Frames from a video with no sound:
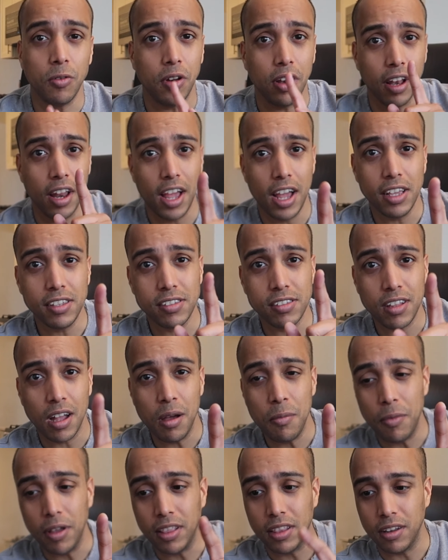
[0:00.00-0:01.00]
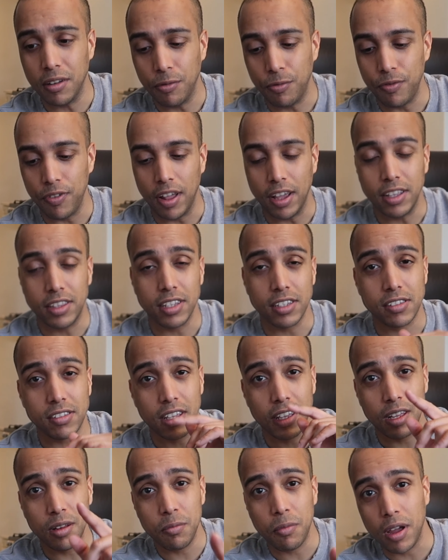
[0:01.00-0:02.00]
the last time I did a flight test
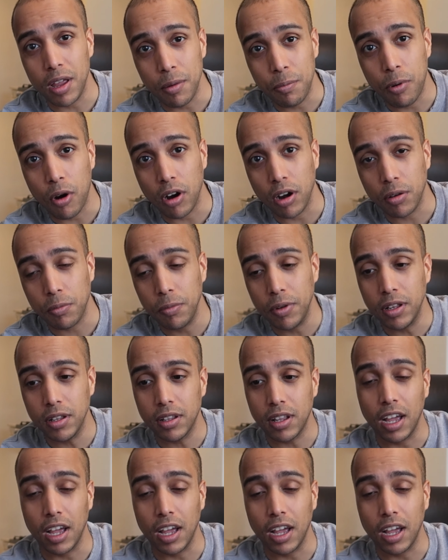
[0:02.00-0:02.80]
in my apartment,